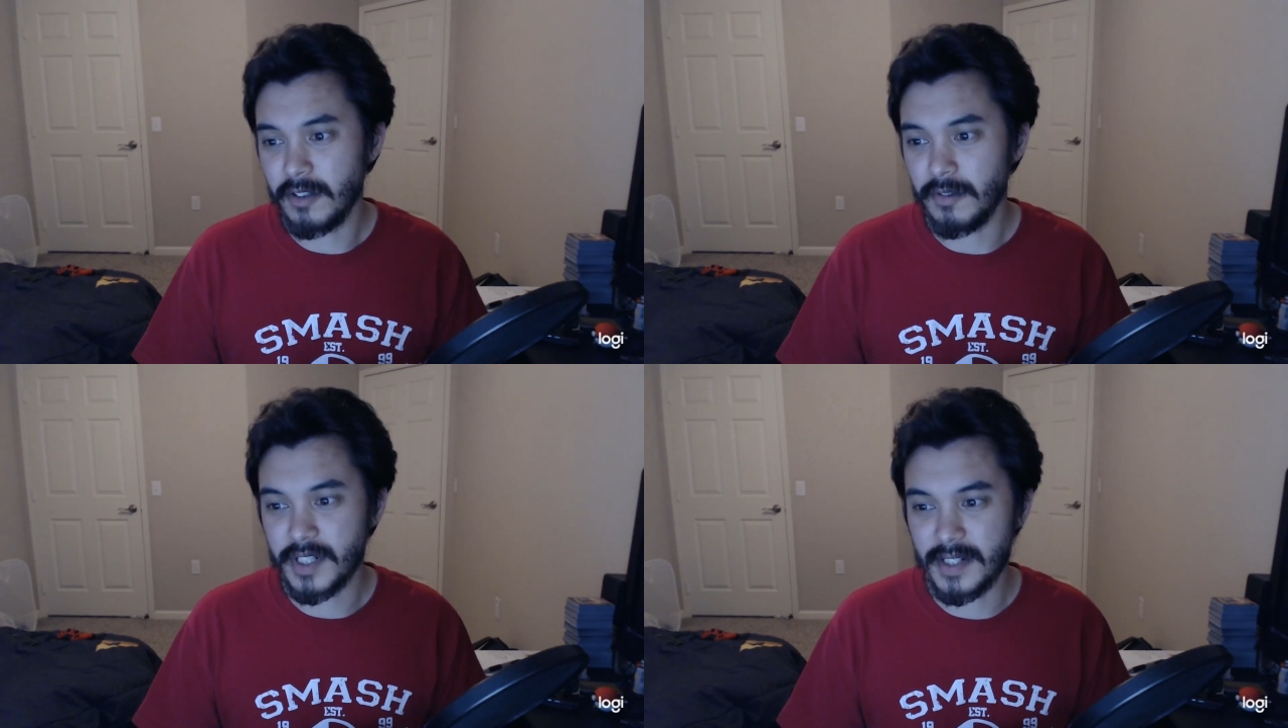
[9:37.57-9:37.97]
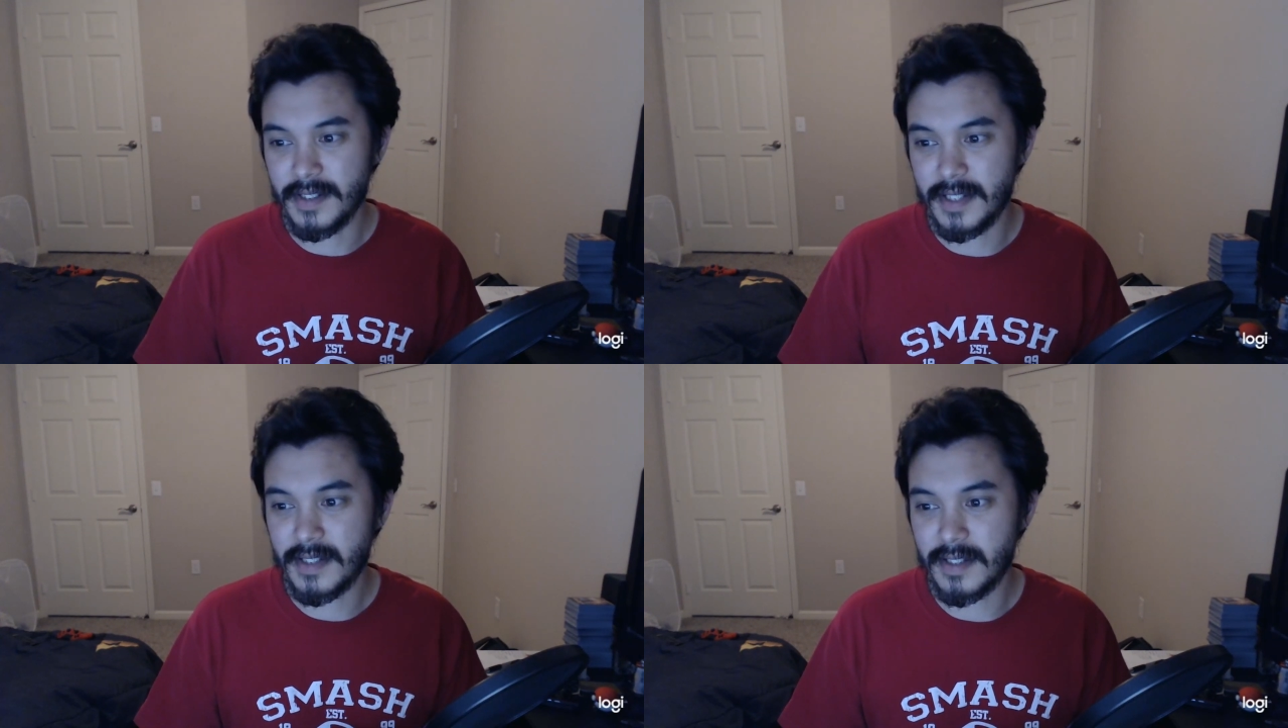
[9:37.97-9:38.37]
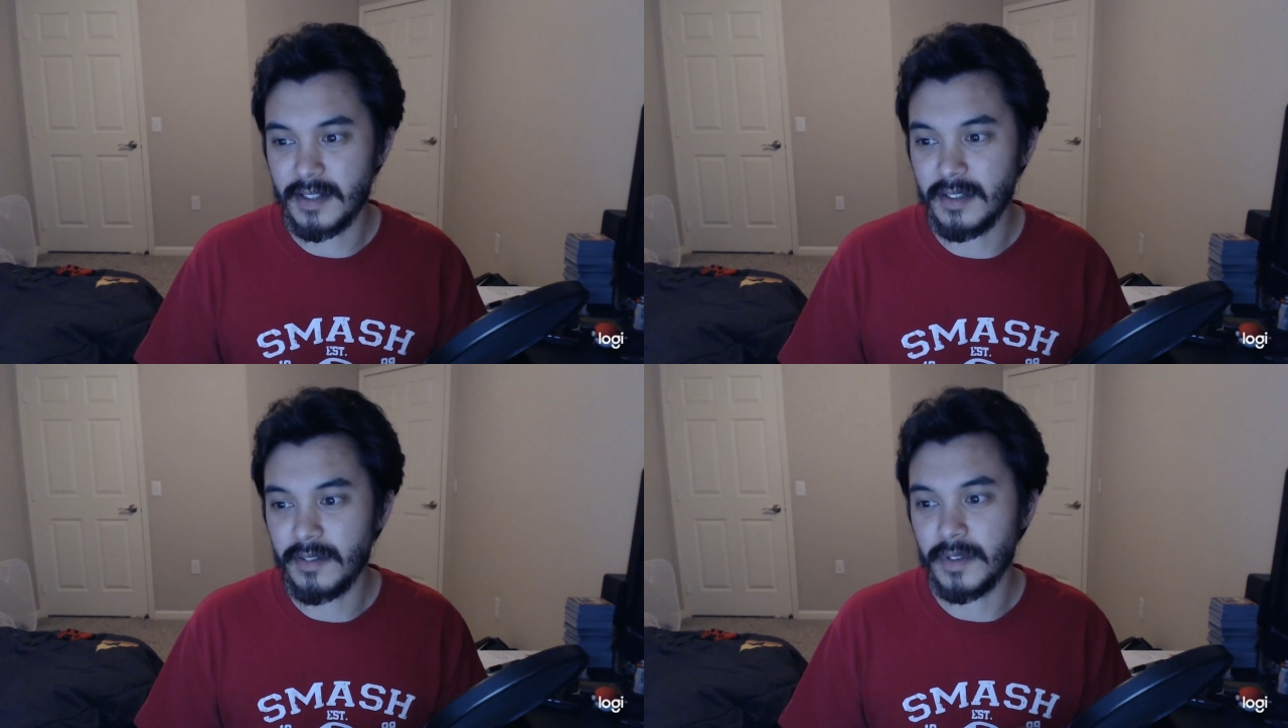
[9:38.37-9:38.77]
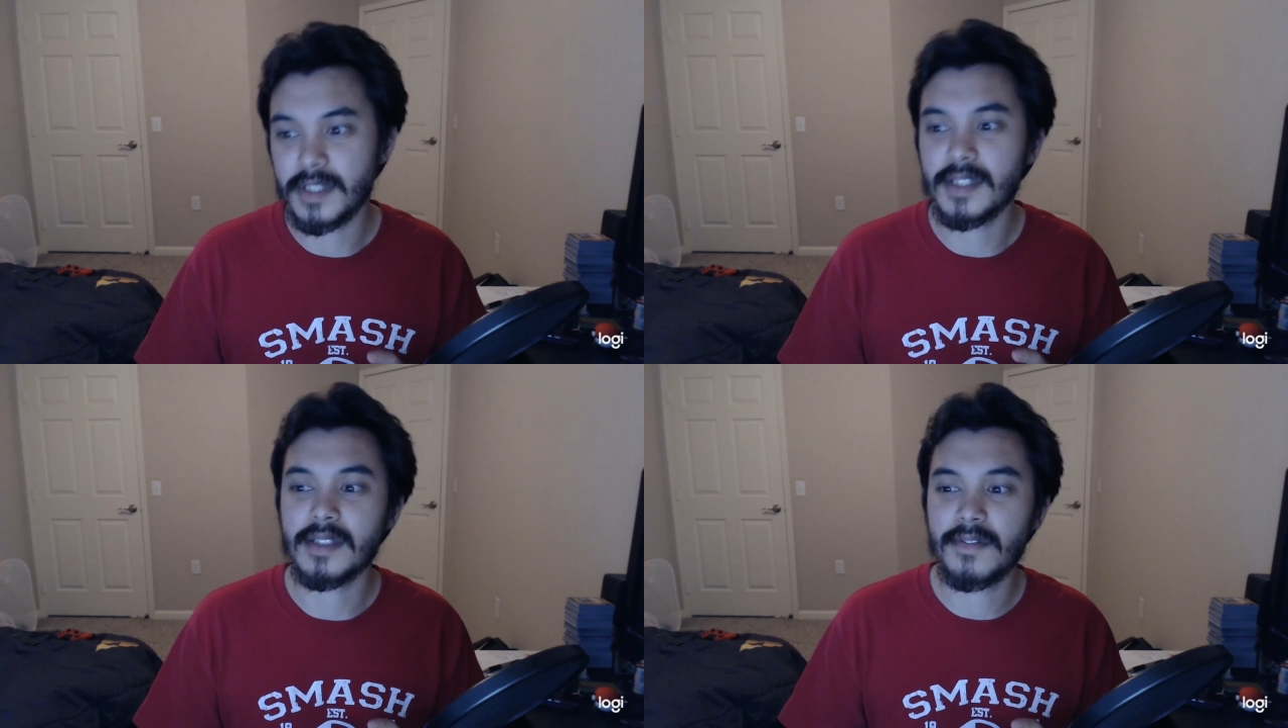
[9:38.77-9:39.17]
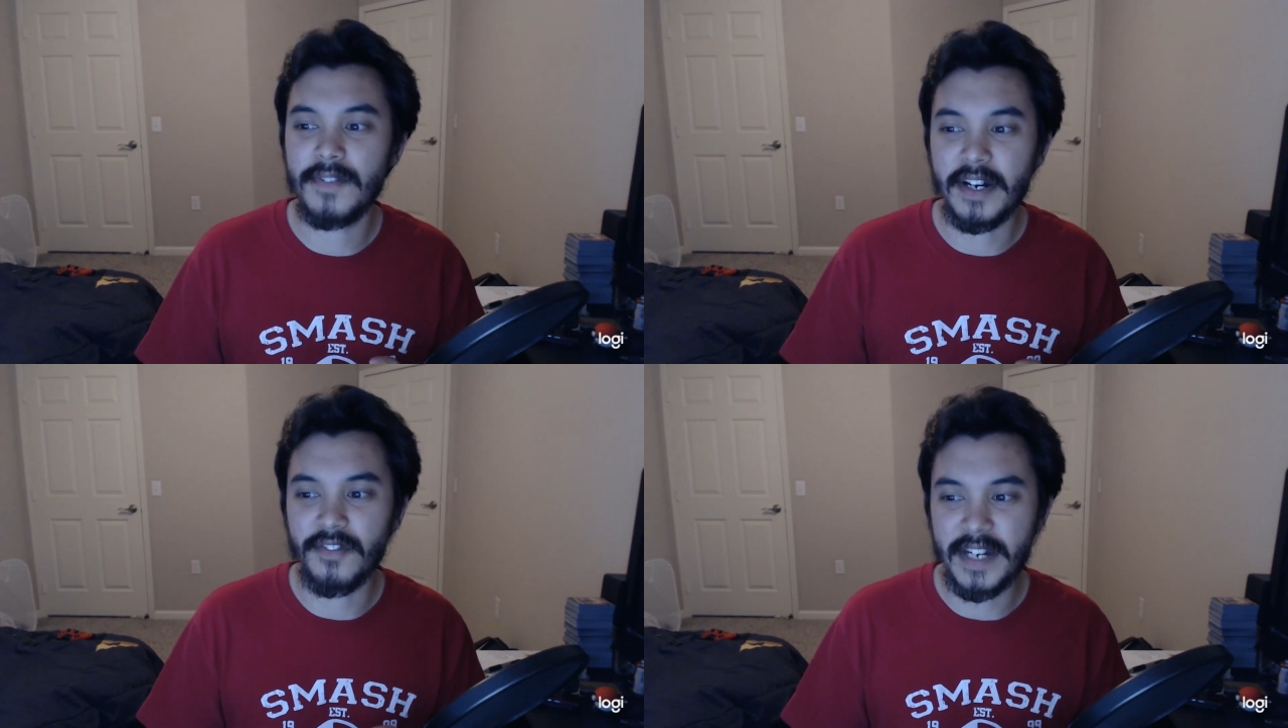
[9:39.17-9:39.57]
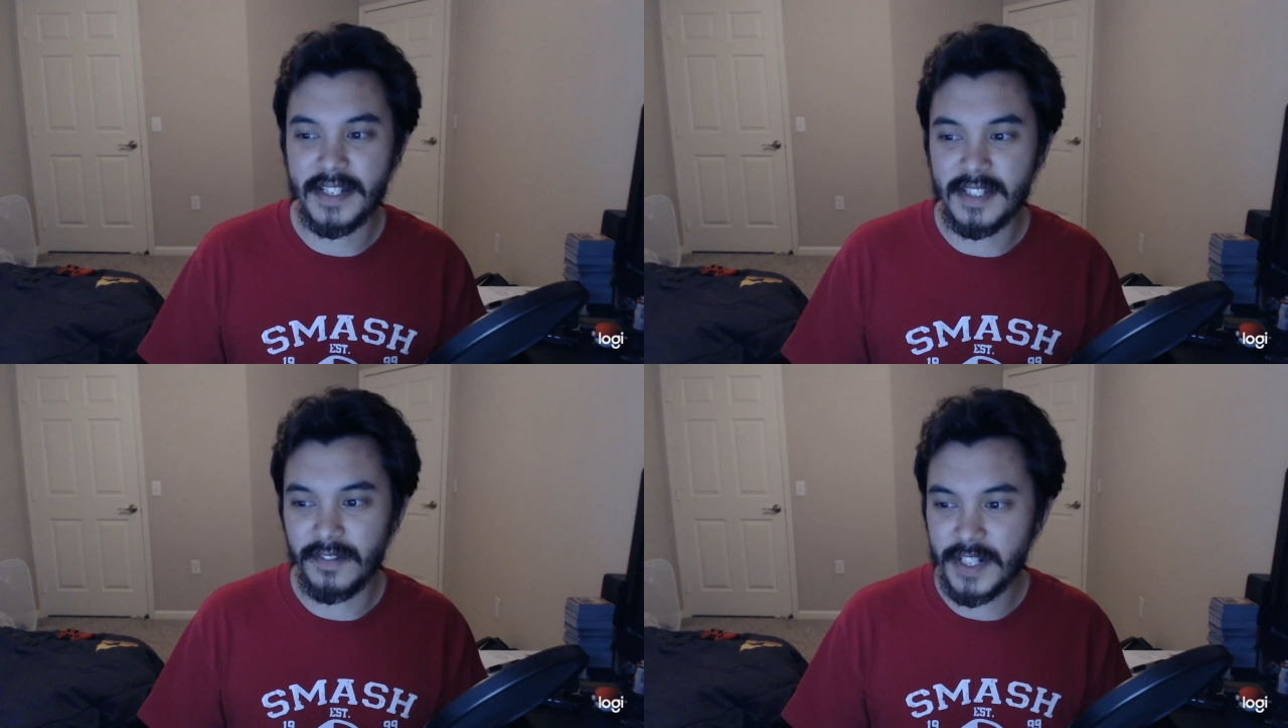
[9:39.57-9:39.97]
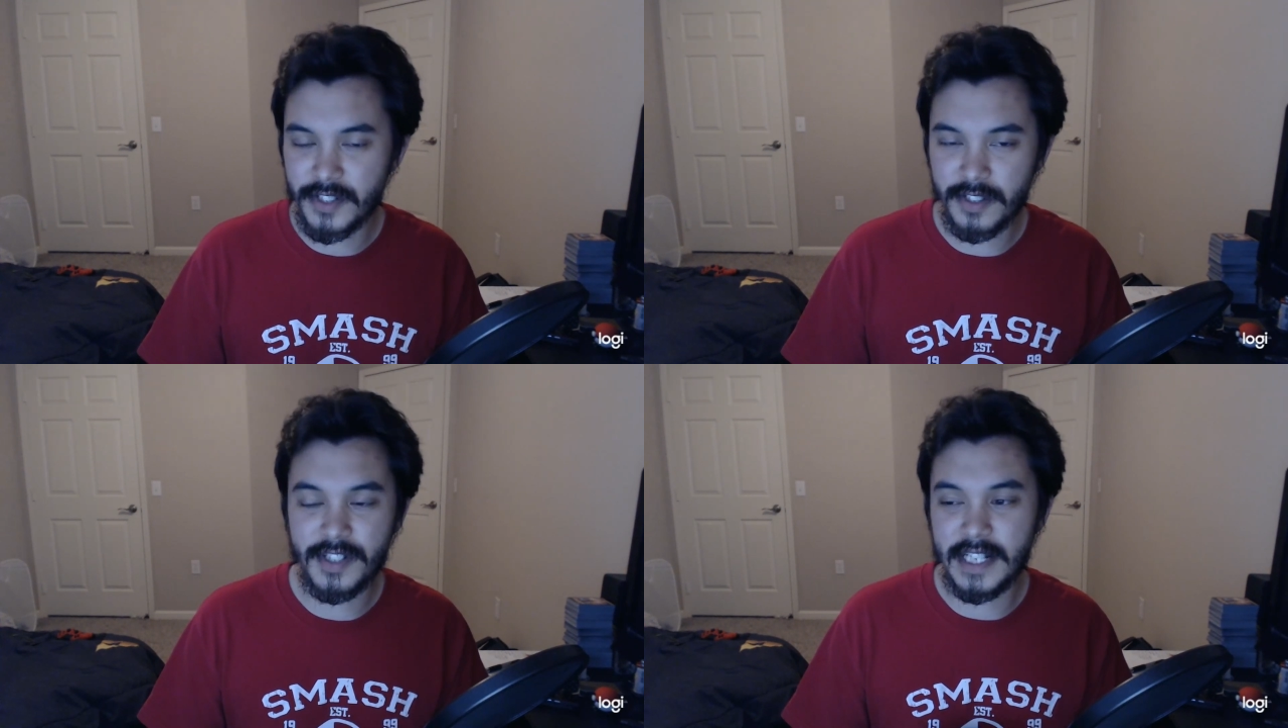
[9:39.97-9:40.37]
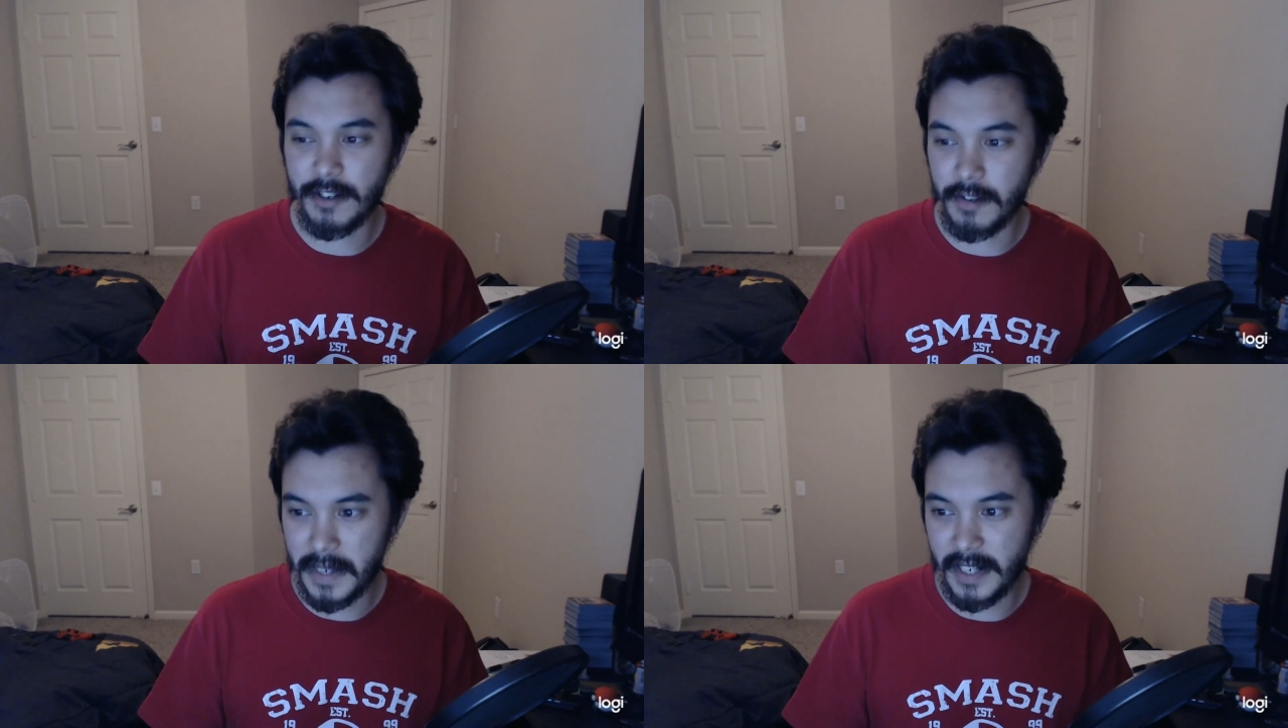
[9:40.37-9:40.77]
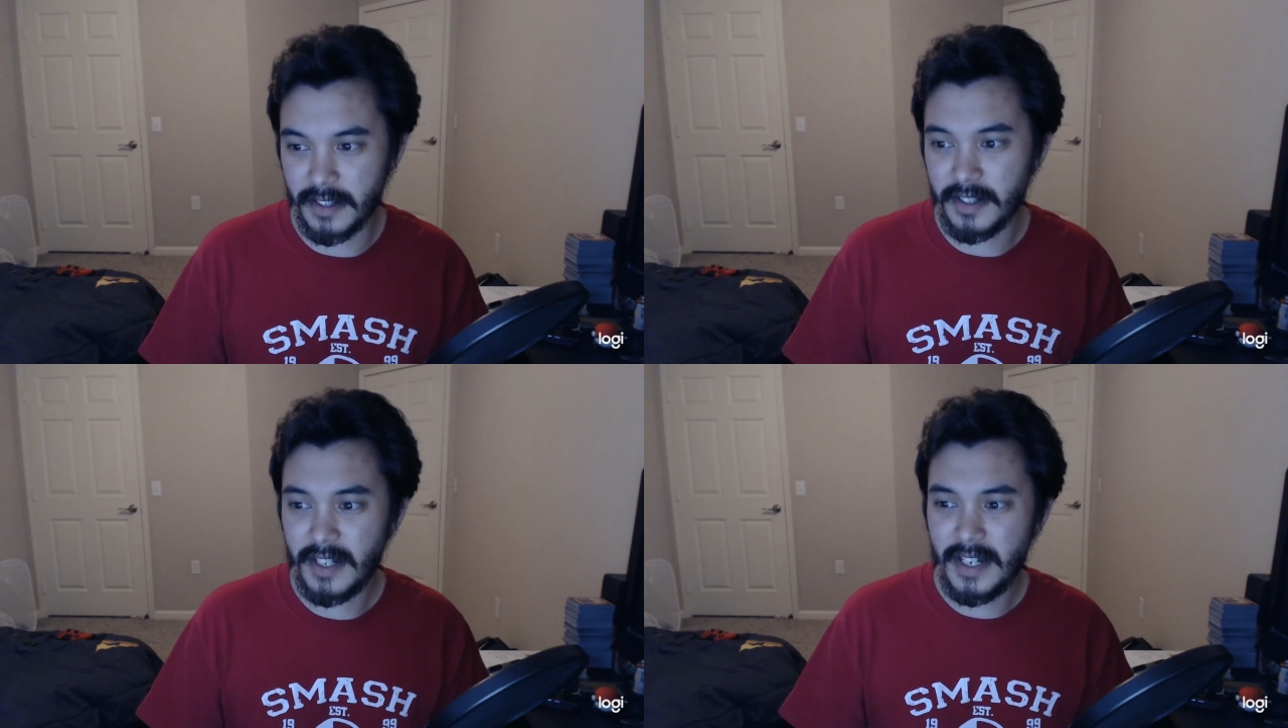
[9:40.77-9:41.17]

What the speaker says: which consists of, what's this, Final Fantasy Adventure, Secret of Mana,